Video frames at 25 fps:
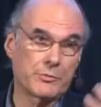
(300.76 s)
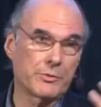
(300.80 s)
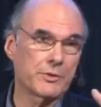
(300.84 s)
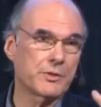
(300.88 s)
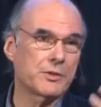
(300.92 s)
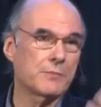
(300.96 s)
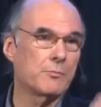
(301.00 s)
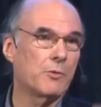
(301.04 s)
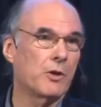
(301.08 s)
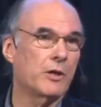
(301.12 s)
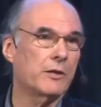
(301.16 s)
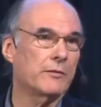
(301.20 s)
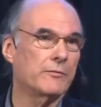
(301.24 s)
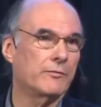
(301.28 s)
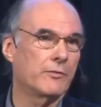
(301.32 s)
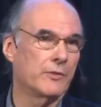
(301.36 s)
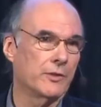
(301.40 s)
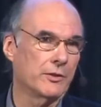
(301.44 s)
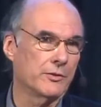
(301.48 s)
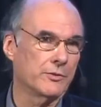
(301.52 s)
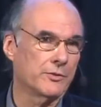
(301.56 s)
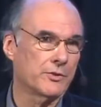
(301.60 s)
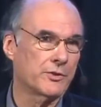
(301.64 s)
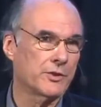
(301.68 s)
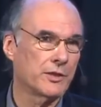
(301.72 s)
with
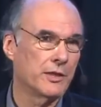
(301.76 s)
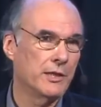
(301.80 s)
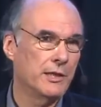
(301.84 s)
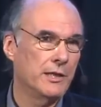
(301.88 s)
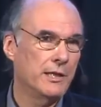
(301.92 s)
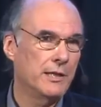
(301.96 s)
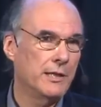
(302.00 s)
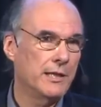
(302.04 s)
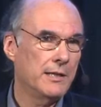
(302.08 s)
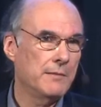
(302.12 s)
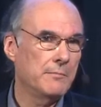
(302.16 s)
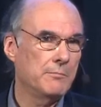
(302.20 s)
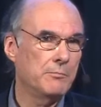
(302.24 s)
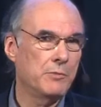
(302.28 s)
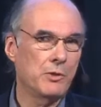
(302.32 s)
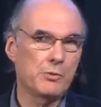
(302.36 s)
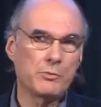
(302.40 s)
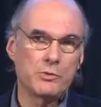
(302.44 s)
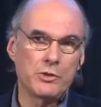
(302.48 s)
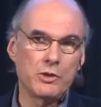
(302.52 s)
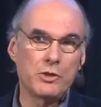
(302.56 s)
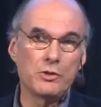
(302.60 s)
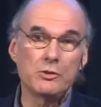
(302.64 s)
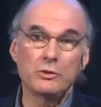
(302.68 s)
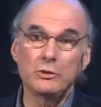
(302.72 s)
smartphones. But
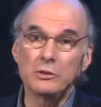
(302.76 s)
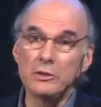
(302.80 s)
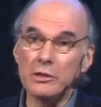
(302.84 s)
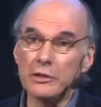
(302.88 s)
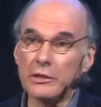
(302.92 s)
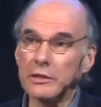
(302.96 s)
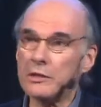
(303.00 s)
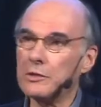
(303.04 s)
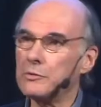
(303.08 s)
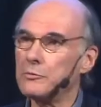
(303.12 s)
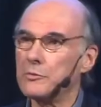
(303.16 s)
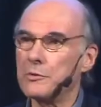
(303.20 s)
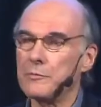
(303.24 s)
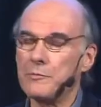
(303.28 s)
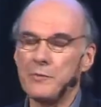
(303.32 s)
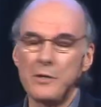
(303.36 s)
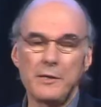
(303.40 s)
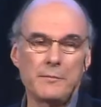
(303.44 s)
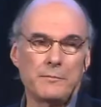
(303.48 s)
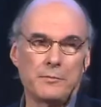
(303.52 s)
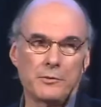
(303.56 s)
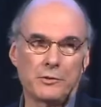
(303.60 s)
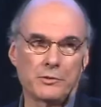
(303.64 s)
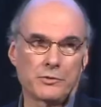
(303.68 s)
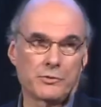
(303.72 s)
when you look at what
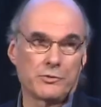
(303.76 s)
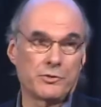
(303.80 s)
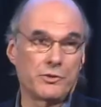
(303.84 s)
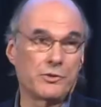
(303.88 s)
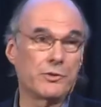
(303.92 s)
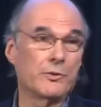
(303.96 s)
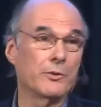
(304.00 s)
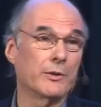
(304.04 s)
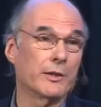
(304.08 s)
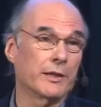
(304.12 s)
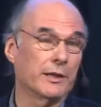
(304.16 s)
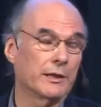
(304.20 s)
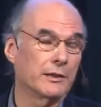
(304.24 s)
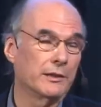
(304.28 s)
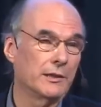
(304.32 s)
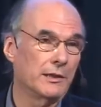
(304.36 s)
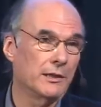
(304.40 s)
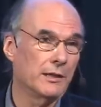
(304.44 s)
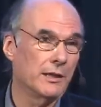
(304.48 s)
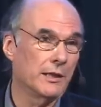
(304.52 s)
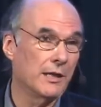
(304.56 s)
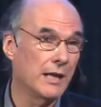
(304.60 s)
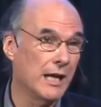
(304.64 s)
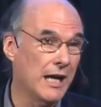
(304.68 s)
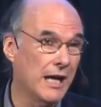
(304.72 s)
people are doing
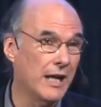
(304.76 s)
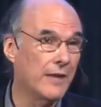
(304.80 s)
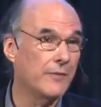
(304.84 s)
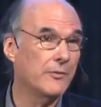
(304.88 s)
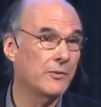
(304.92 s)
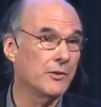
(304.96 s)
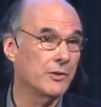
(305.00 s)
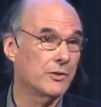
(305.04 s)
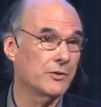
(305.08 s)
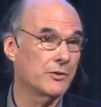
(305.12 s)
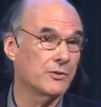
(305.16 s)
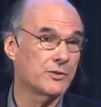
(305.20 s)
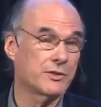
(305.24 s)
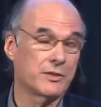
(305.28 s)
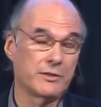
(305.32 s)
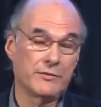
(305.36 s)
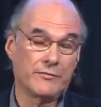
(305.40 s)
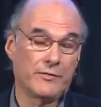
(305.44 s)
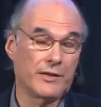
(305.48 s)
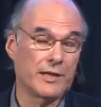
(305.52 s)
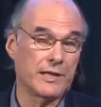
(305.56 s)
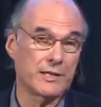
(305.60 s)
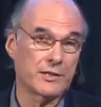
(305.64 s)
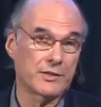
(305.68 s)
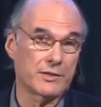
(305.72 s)
on those
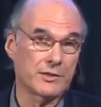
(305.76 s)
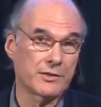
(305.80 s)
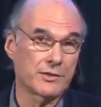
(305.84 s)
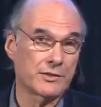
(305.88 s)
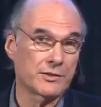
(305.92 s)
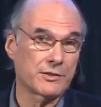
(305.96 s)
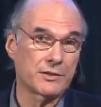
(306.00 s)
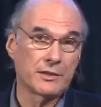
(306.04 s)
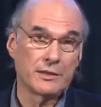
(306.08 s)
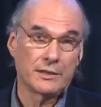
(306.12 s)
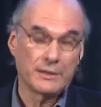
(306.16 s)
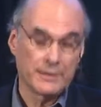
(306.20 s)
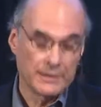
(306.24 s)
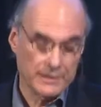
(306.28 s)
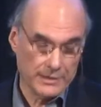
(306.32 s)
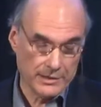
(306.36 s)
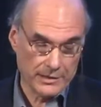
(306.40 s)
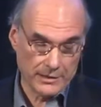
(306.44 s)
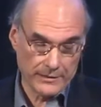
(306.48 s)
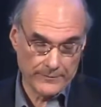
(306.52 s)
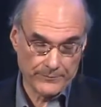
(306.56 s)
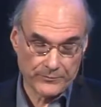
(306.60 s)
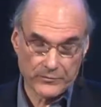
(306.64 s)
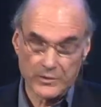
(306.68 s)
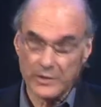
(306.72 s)
devices,
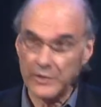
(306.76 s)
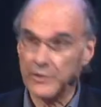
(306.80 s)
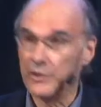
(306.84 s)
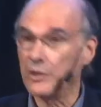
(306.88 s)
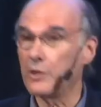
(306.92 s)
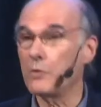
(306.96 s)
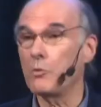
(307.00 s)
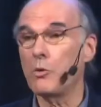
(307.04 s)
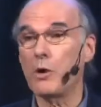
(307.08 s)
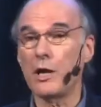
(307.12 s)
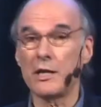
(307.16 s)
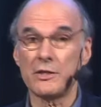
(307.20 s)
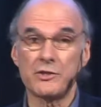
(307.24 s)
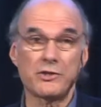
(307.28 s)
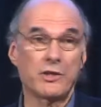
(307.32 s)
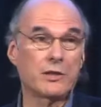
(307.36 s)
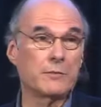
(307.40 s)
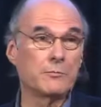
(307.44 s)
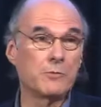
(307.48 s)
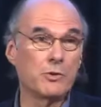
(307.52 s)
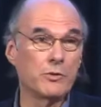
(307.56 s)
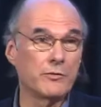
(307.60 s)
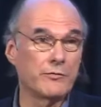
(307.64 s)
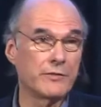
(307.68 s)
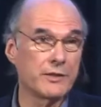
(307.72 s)
they're watching
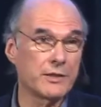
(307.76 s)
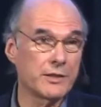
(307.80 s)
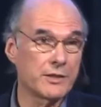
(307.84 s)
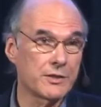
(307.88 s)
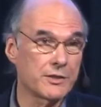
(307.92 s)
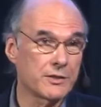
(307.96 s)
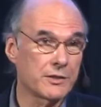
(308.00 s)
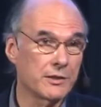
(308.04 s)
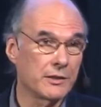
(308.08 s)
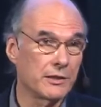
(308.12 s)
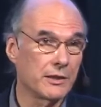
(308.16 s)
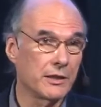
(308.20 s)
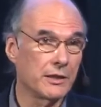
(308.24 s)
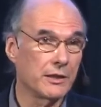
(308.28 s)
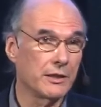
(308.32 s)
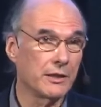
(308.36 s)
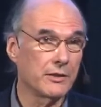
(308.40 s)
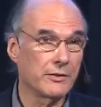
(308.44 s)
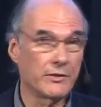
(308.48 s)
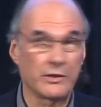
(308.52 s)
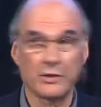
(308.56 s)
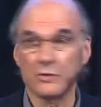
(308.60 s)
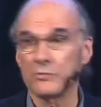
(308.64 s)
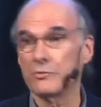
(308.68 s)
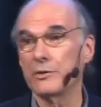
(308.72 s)
movies,
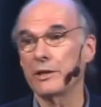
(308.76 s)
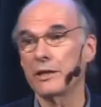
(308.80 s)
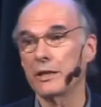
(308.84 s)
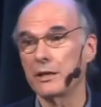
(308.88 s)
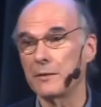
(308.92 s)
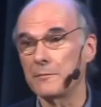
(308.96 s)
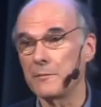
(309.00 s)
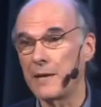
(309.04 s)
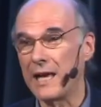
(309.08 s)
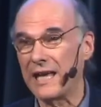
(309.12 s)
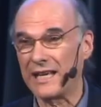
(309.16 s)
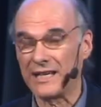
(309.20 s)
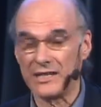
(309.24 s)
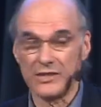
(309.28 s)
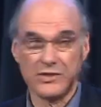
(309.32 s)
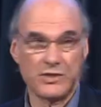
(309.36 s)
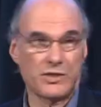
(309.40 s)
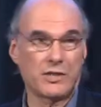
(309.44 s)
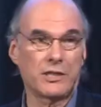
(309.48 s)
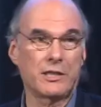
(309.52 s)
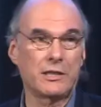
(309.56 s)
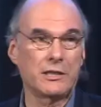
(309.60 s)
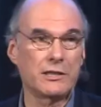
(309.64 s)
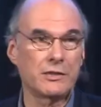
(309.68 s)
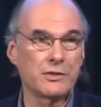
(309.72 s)
they're reading
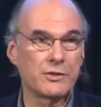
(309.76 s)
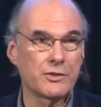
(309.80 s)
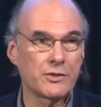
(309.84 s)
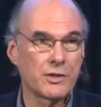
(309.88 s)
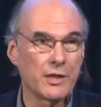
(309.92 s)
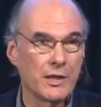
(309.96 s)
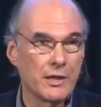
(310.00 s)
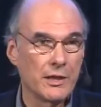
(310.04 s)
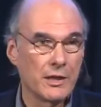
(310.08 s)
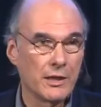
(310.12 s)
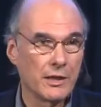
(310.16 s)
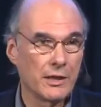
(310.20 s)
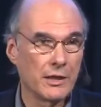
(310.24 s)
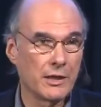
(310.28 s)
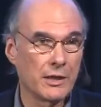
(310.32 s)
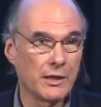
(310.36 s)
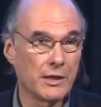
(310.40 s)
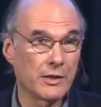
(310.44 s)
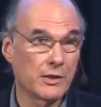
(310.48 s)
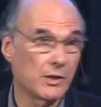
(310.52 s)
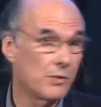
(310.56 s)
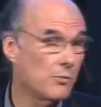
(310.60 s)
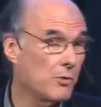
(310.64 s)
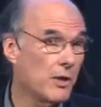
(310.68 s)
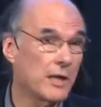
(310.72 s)
magazines,
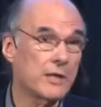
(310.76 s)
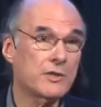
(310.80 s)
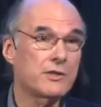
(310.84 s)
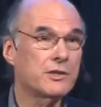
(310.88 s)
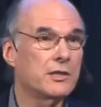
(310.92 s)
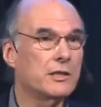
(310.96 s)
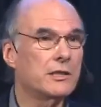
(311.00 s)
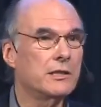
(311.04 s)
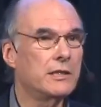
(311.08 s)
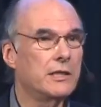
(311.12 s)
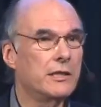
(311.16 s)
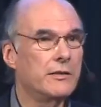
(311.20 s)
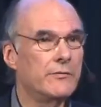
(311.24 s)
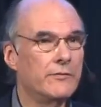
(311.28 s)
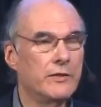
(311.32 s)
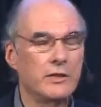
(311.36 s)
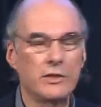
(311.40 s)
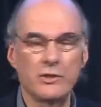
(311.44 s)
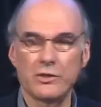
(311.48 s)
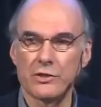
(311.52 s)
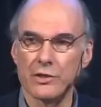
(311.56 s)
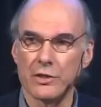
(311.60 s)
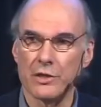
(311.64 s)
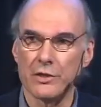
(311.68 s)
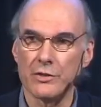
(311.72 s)
they're watching TV
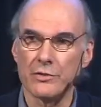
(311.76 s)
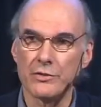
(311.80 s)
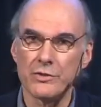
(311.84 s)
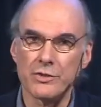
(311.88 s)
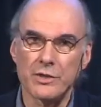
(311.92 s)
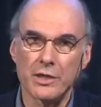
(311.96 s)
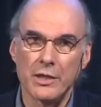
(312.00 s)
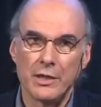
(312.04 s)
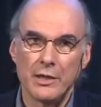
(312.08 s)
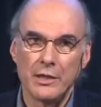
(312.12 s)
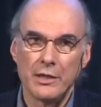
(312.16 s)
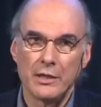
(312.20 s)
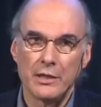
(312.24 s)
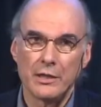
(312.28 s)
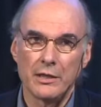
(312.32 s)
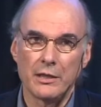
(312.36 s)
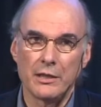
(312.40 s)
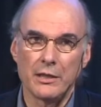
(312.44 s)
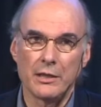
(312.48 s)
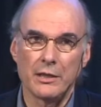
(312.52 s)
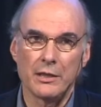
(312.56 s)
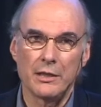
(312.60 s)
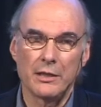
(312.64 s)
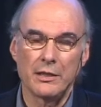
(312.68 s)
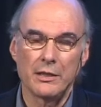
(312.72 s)
shows,
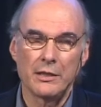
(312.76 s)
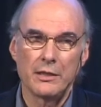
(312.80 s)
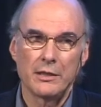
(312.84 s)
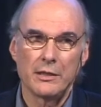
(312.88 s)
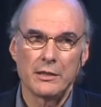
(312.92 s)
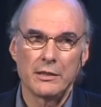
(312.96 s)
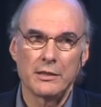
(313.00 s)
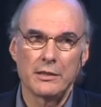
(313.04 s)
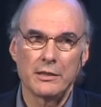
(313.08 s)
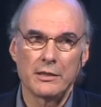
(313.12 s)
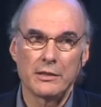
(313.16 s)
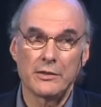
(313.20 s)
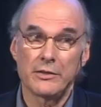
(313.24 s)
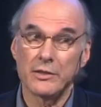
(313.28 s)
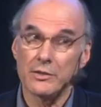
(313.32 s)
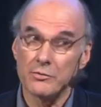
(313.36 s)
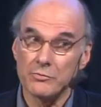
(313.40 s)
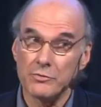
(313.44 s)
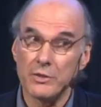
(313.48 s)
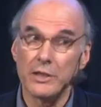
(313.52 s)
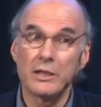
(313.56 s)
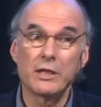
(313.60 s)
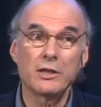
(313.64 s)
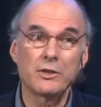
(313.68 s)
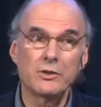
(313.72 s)
they're
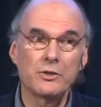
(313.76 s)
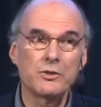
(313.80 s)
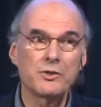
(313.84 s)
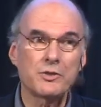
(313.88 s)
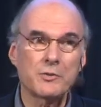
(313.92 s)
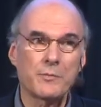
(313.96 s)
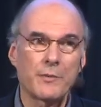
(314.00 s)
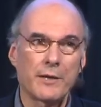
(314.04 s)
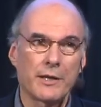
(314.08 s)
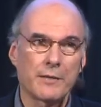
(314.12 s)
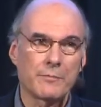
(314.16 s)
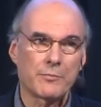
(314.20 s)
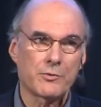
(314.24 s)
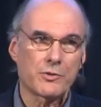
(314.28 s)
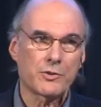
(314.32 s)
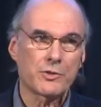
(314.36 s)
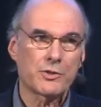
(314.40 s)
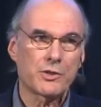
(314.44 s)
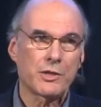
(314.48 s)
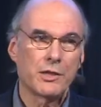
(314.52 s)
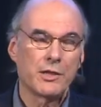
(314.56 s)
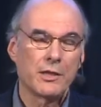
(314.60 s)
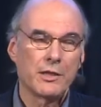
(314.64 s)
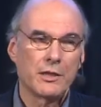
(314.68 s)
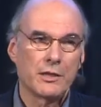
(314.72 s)
reading newspapers.
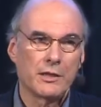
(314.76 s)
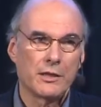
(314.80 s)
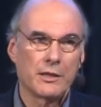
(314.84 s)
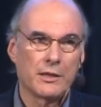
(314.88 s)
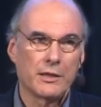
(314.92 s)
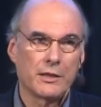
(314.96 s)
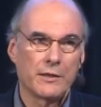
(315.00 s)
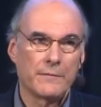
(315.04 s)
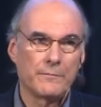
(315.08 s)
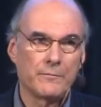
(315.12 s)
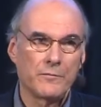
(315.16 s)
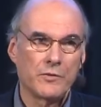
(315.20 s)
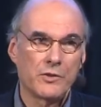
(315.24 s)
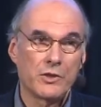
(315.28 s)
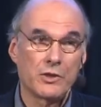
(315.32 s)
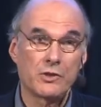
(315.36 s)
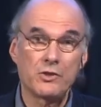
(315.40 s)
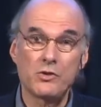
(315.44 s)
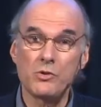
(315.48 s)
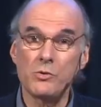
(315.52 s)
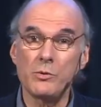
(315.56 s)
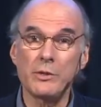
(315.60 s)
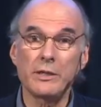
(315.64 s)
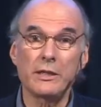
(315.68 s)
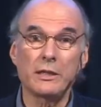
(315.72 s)
They're
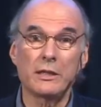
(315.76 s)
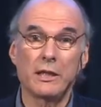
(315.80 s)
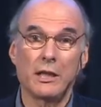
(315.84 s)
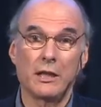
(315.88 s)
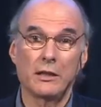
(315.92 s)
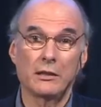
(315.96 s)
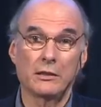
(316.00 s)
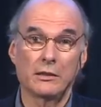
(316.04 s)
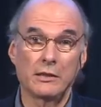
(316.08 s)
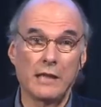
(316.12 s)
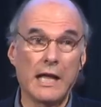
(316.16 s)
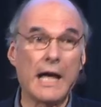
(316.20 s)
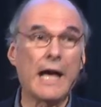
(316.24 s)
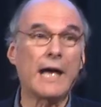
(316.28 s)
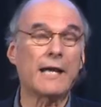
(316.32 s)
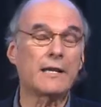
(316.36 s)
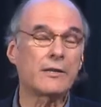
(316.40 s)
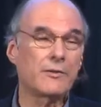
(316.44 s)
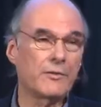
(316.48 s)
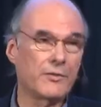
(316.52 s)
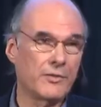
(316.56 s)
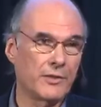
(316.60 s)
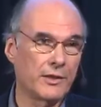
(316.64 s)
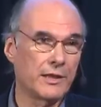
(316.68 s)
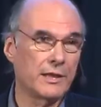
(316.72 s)
doing a lot
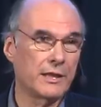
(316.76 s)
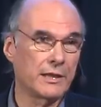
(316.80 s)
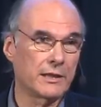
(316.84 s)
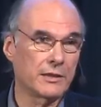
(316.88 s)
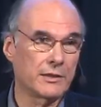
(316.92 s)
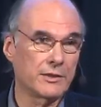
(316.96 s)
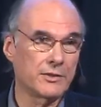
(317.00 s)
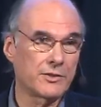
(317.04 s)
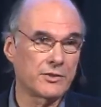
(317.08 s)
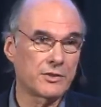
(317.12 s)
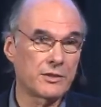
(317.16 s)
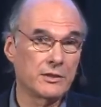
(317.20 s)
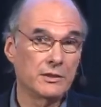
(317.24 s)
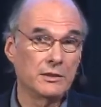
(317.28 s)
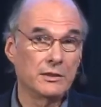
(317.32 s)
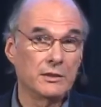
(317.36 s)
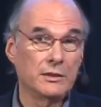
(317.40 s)
of things.